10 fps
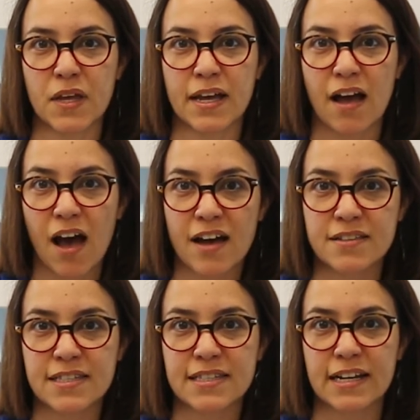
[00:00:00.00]

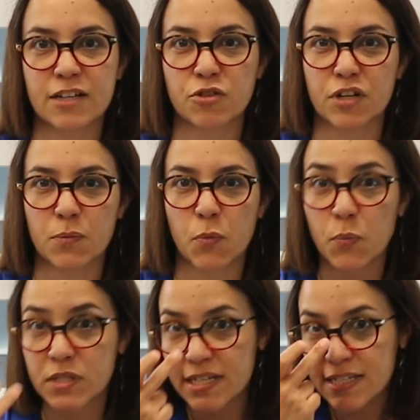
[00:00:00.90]
enhance electronic
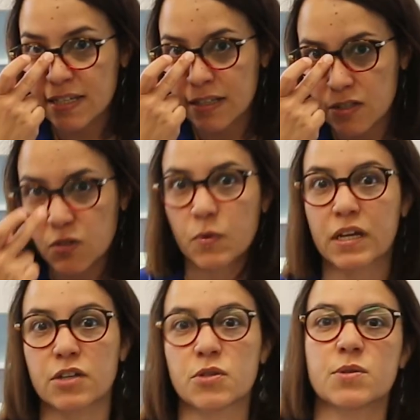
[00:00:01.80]
properties, and then so we
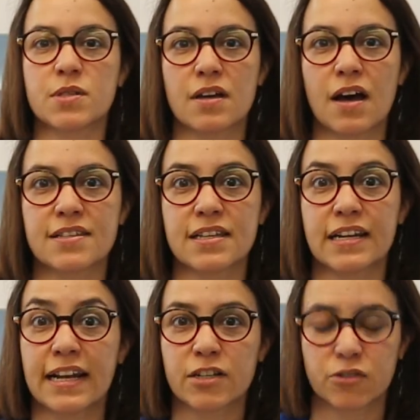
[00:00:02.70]
can use it as an
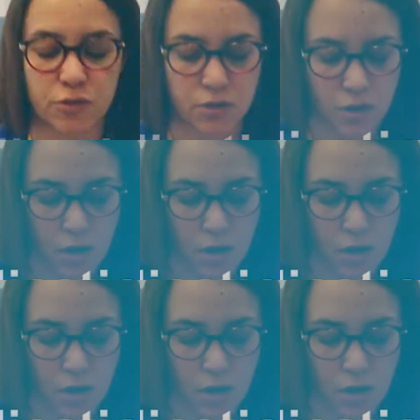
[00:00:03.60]
electrode.